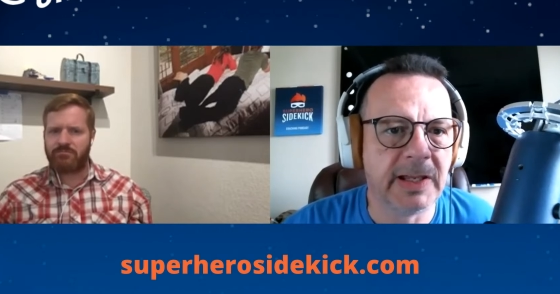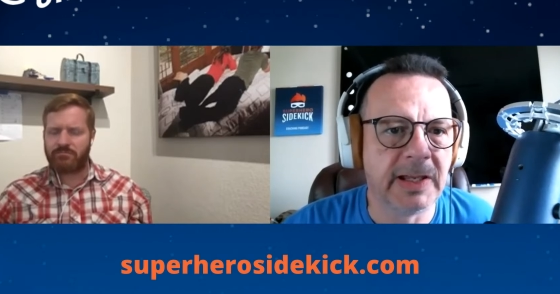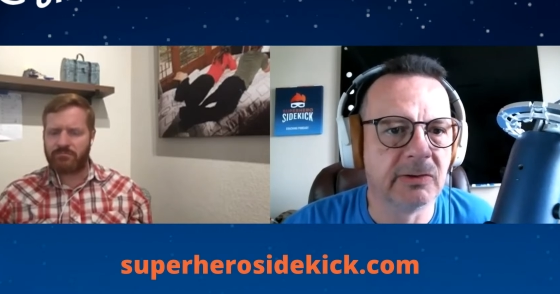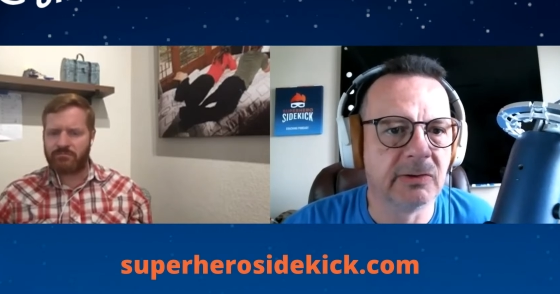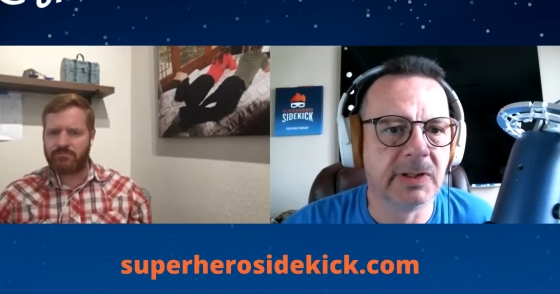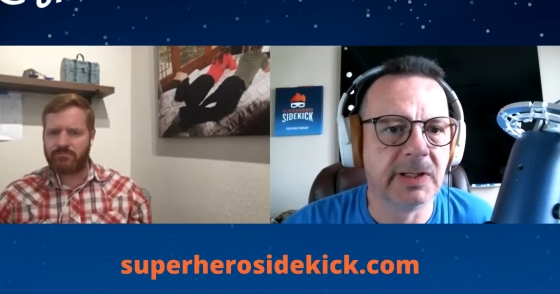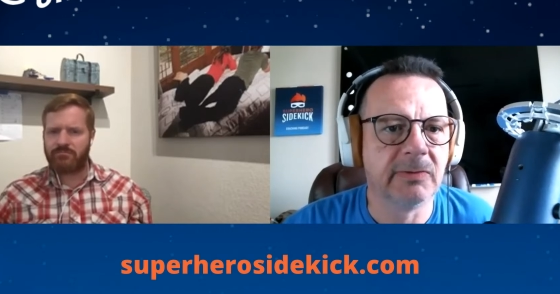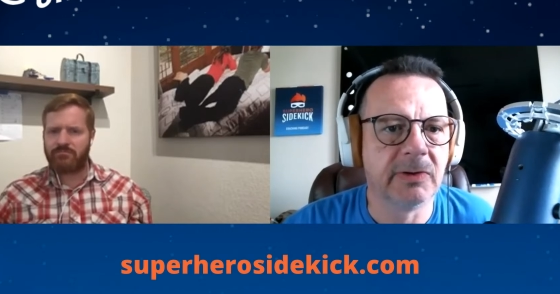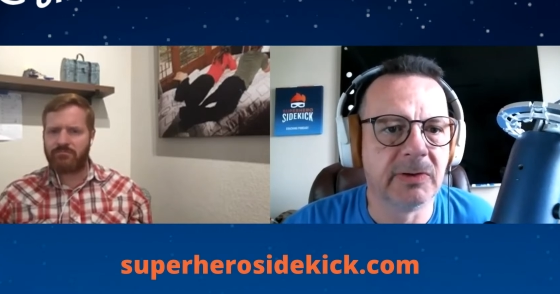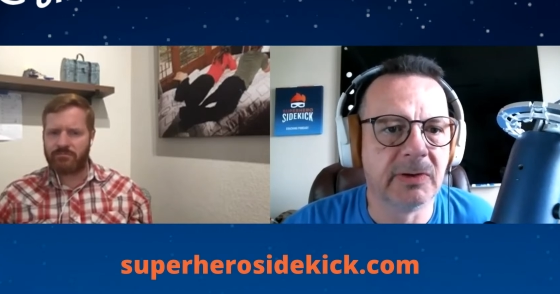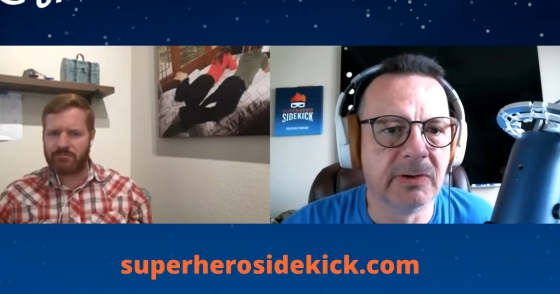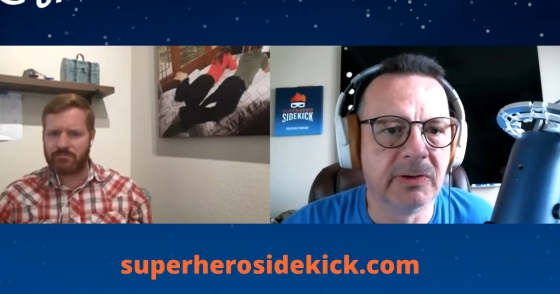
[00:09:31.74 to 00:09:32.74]
Speaker 1: take it or leave
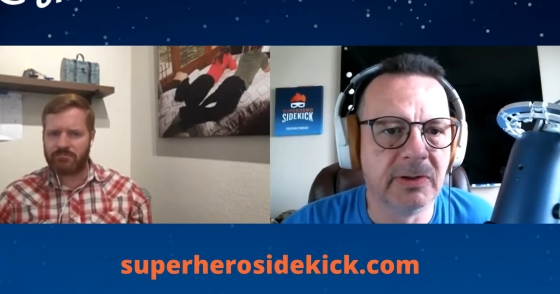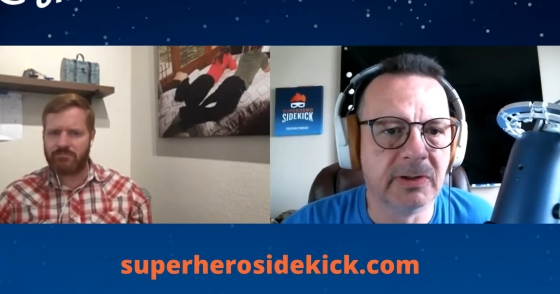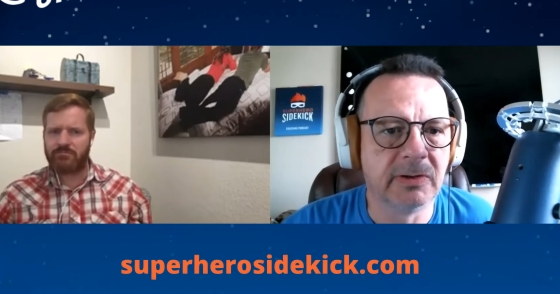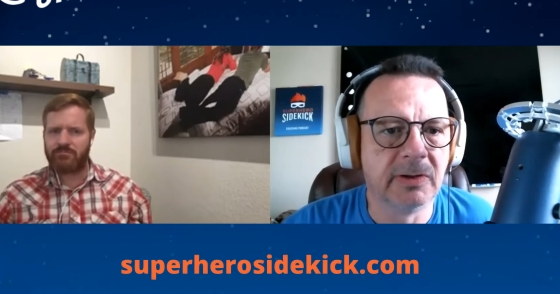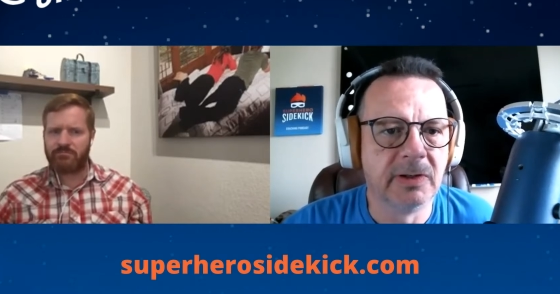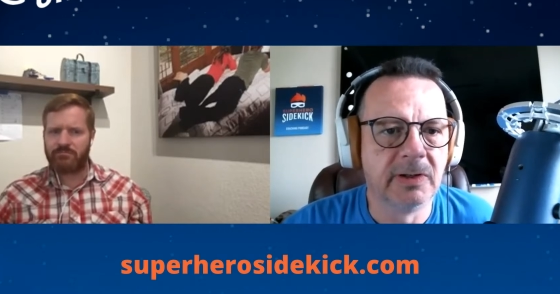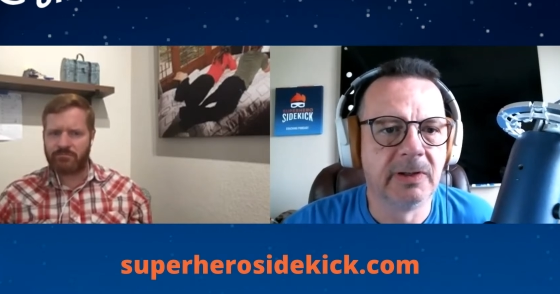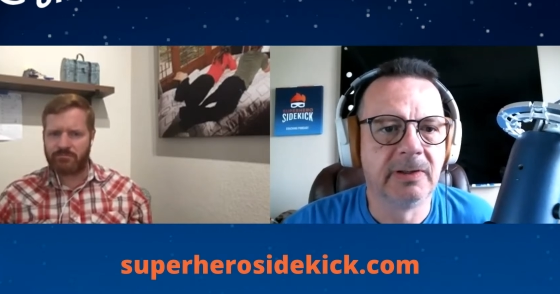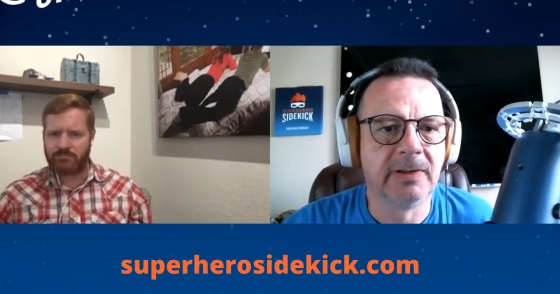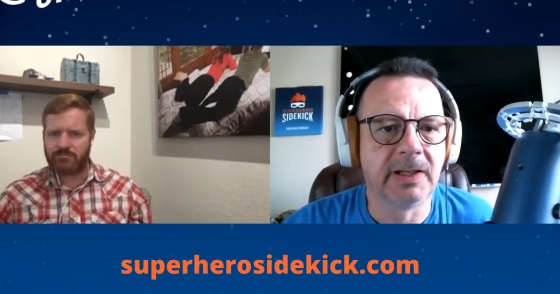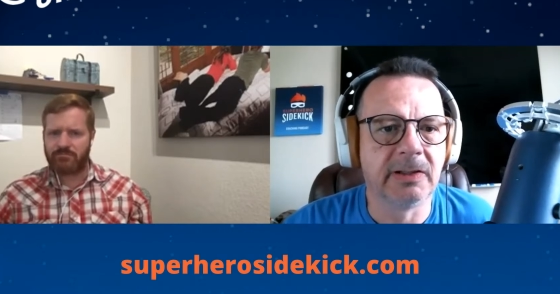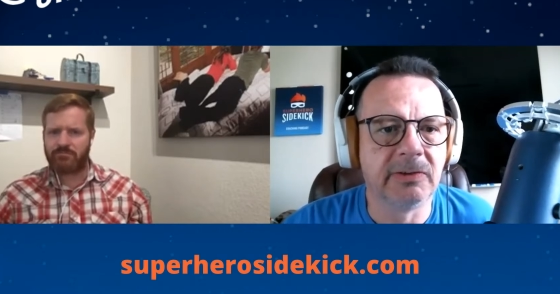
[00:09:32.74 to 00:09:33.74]
it. They're they're
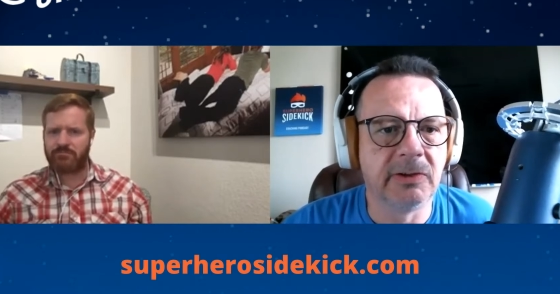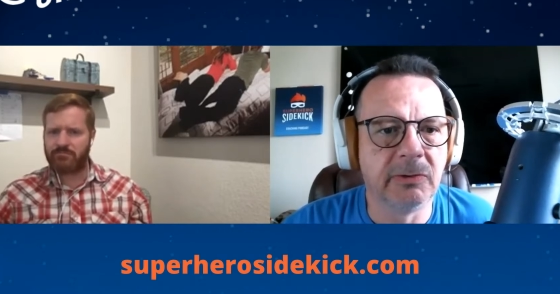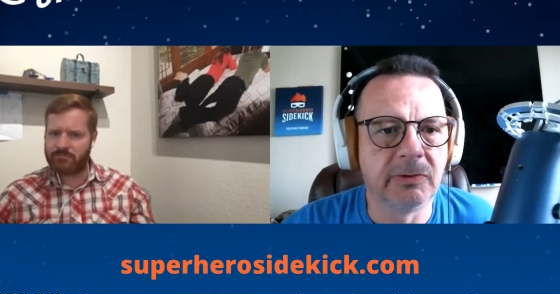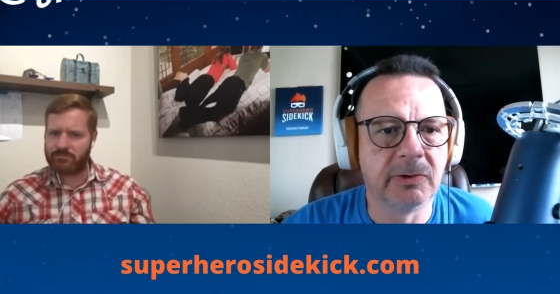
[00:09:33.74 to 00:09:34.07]
they get to use